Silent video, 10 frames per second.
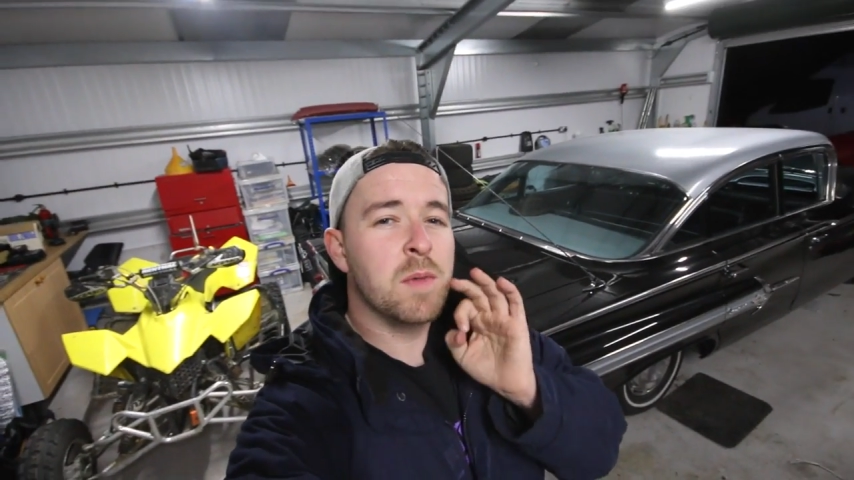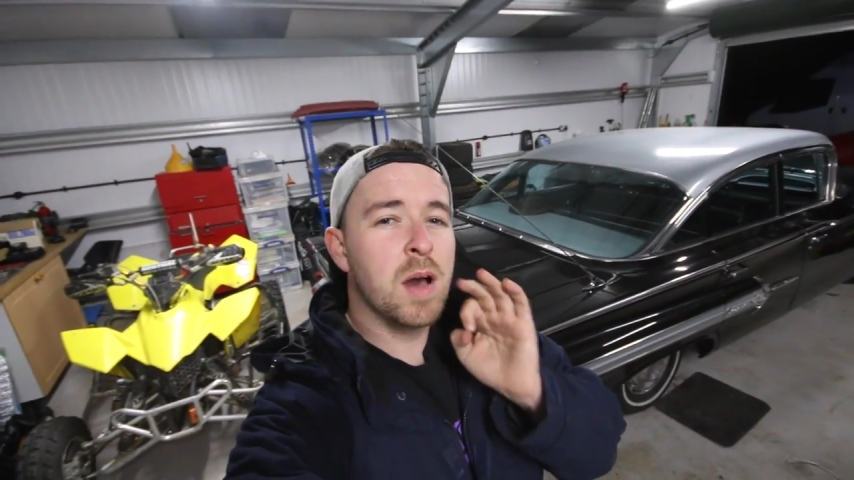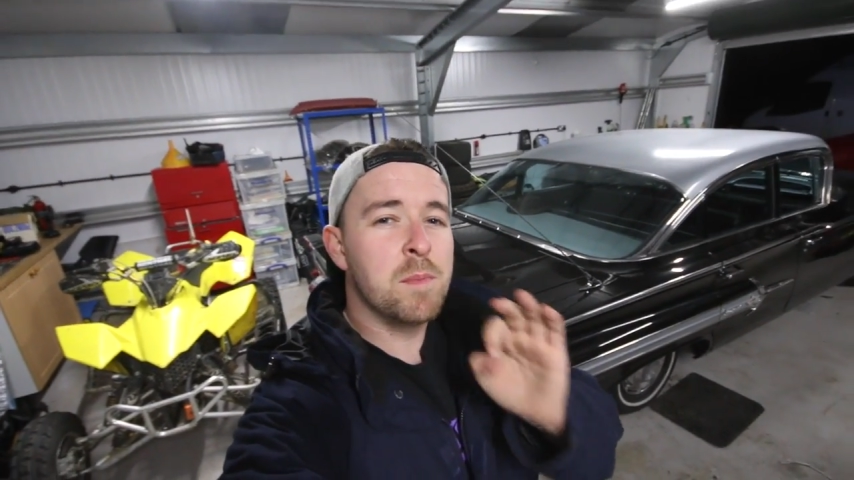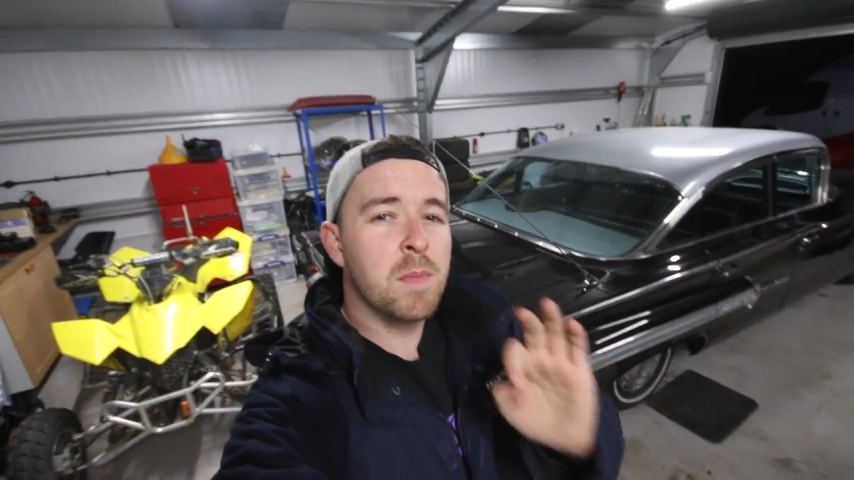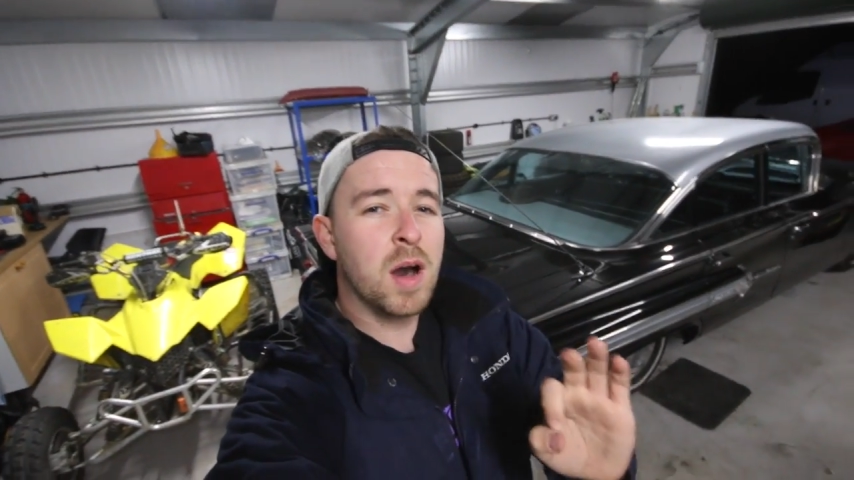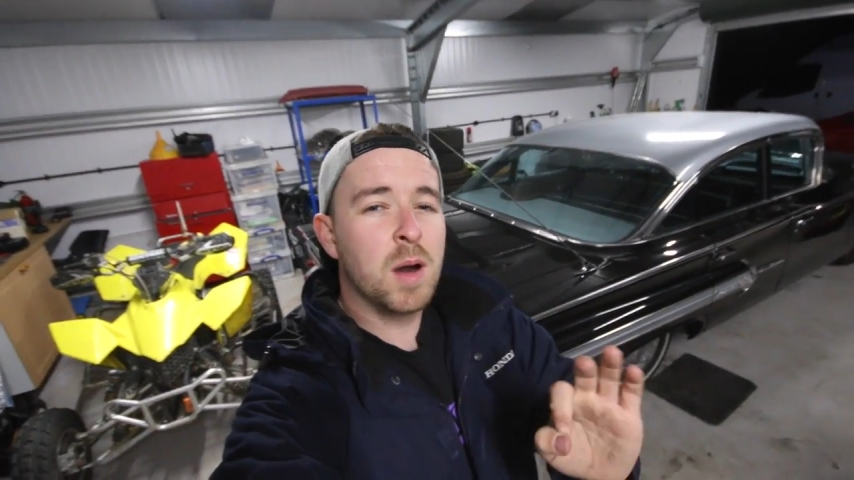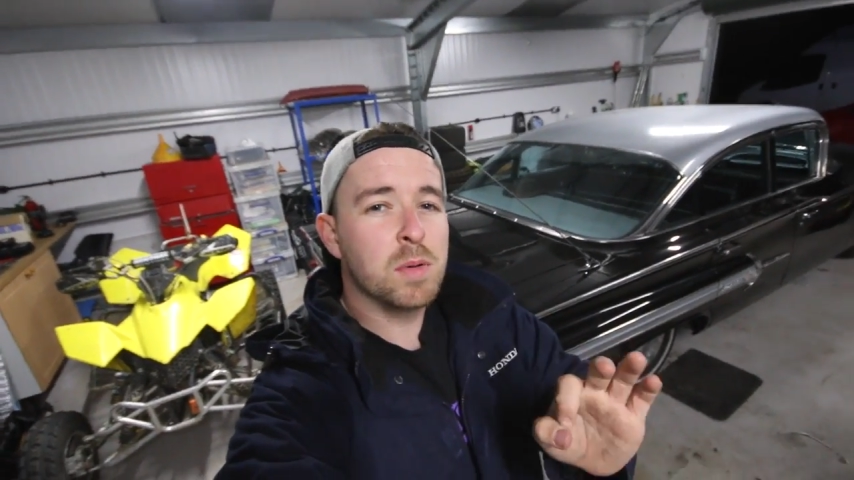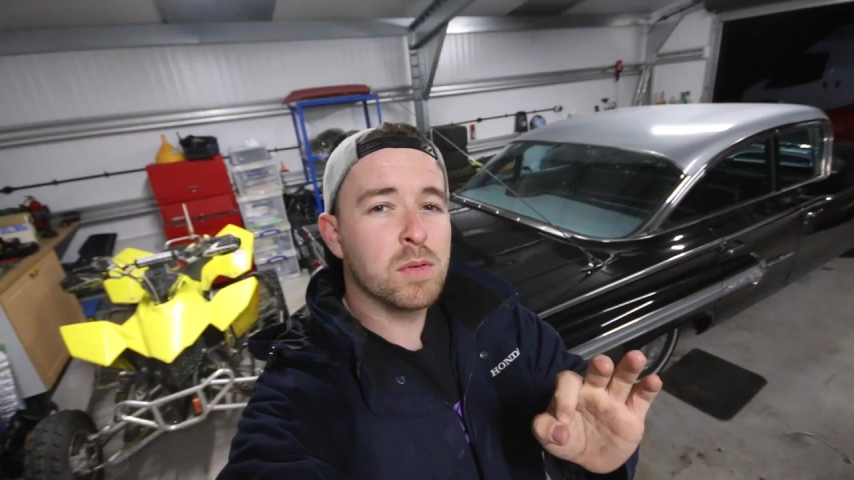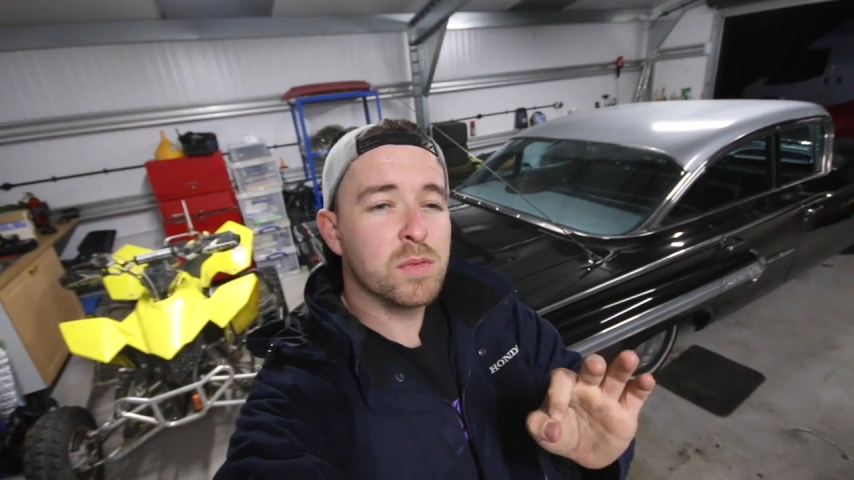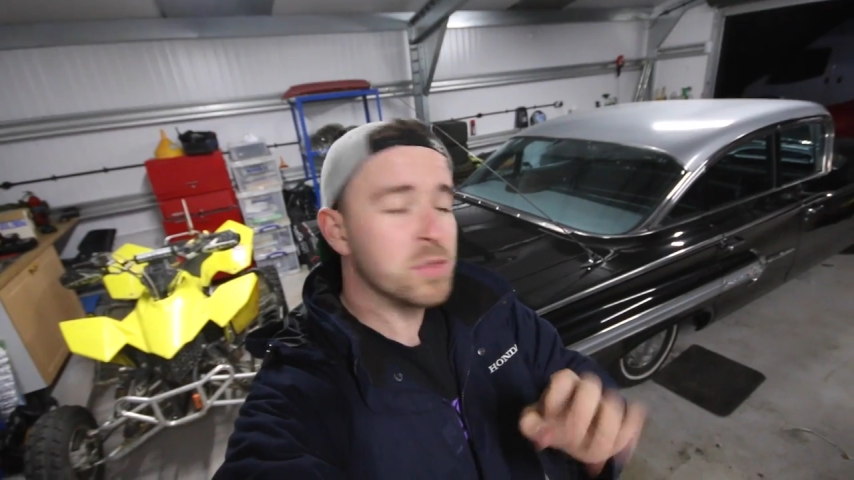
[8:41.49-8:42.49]
my
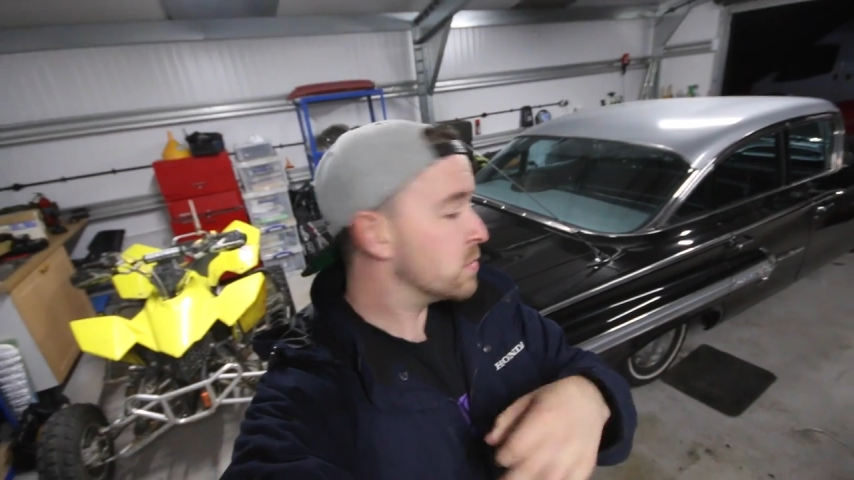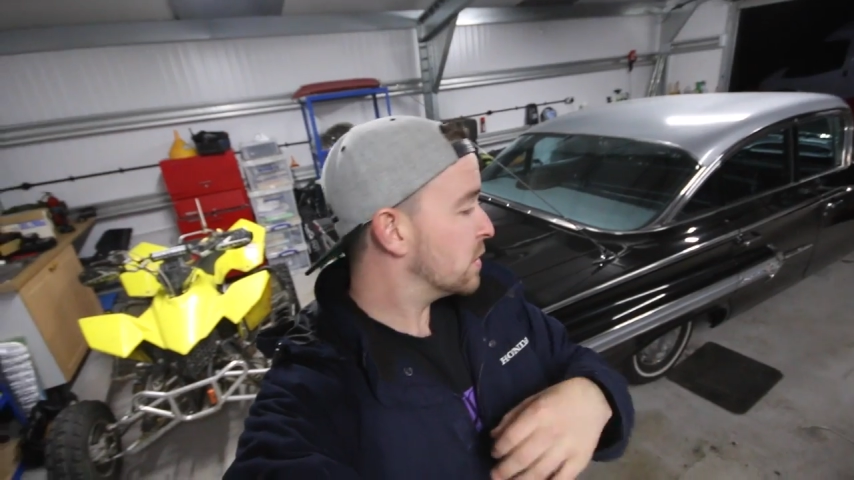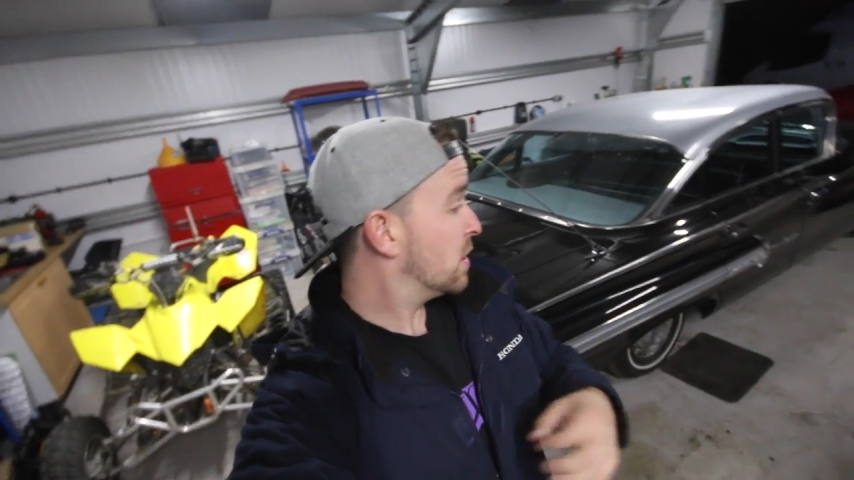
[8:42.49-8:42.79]
marbles.